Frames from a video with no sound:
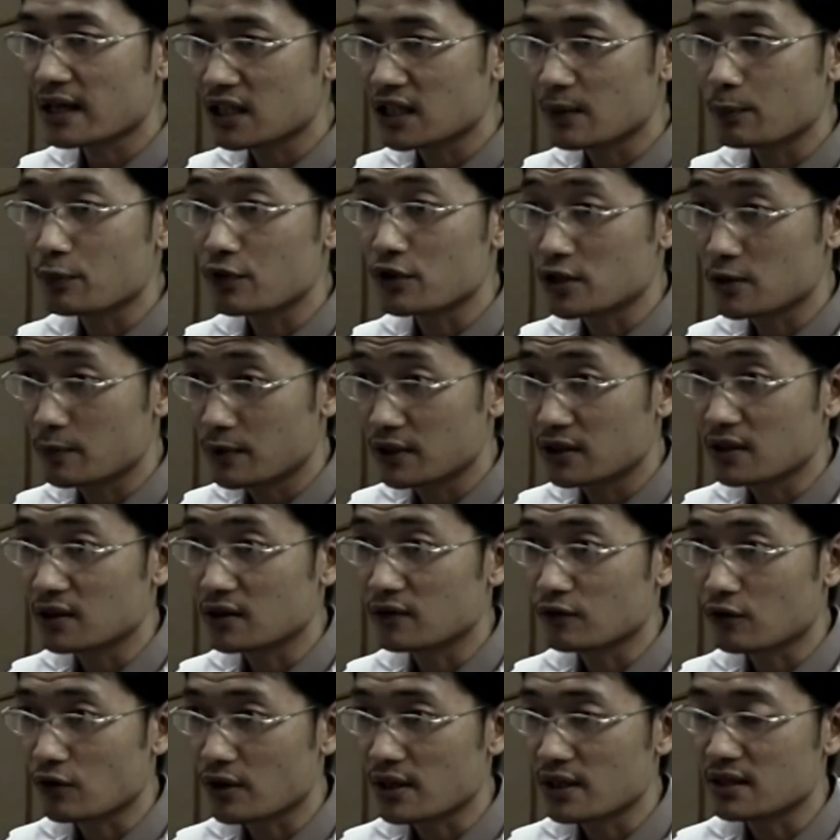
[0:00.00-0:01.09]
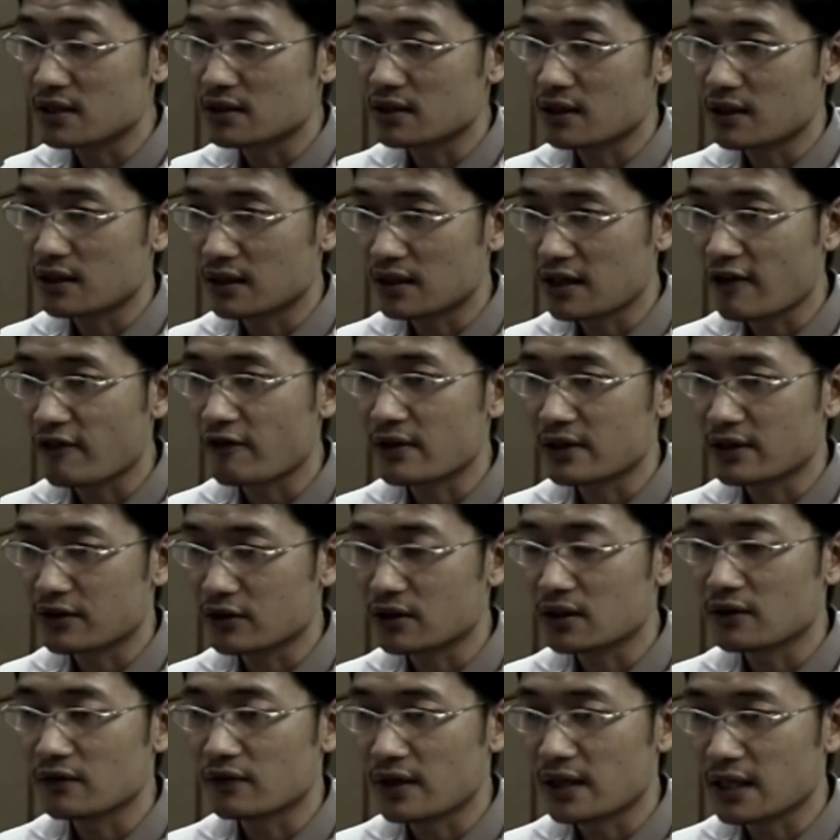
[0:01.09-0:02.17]
precipitant for his left ventricular
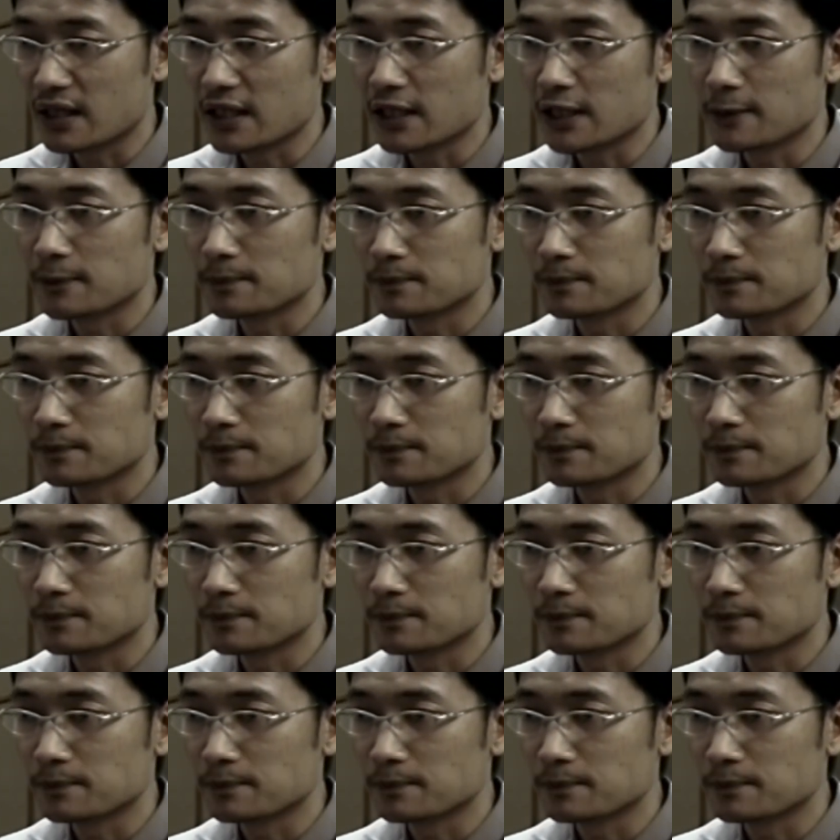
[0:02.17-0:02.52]
failure.